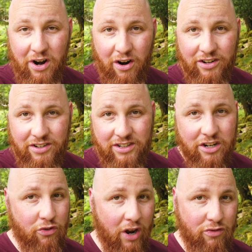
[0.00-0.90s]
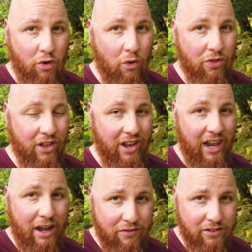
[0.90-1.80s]
in Ireland, they drive on the
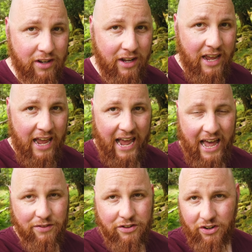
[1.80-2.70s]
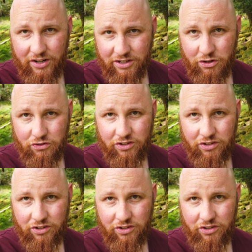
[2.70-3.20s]
left, and the signs that you